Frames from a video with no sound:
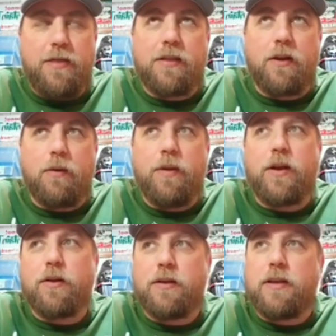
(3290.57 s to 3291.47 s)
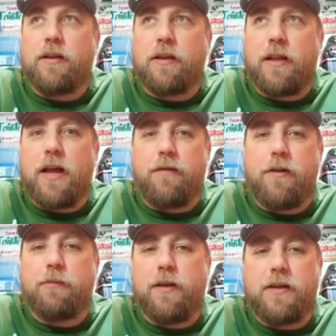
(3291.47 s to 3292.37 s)
I think they're a bigger deal in a lot of
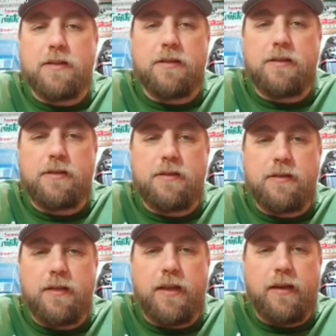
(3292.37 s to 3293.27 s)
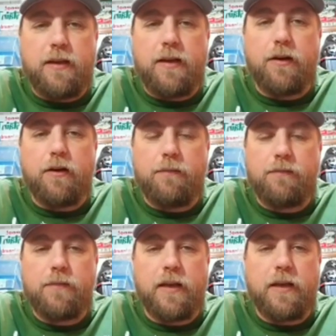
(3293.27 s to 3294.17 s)
other places than here.
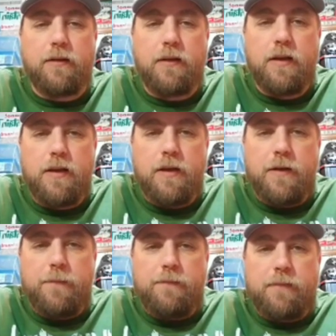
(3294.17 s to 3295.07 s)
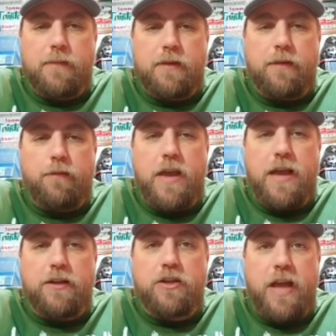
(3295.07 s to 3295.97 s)
Like, if we
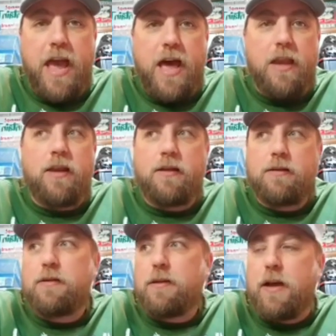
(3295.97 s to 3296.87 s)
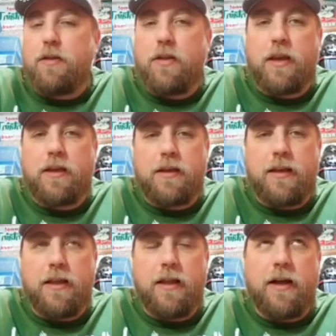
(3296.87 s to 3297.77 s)
had shad, I think
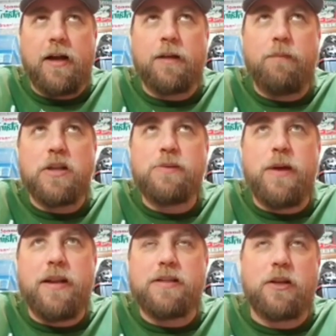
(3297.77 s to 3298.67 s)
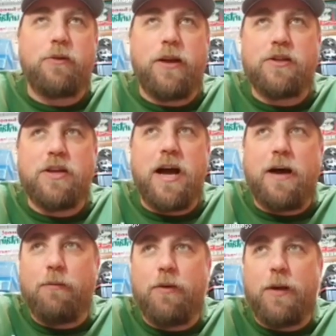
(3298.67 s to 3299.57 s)
Buzzbait does a great
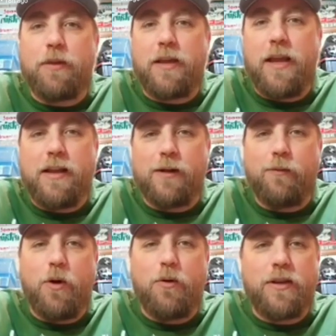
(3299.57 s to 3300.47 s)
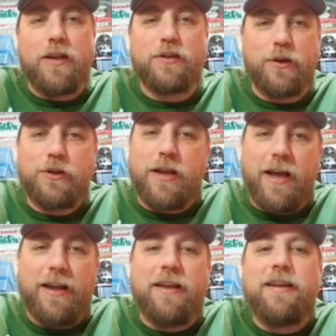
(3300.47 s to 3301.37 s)
job replicating a rogue gizzard
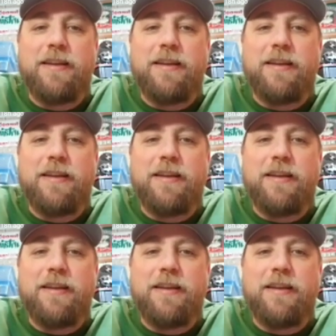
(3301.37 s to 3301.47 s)
shad.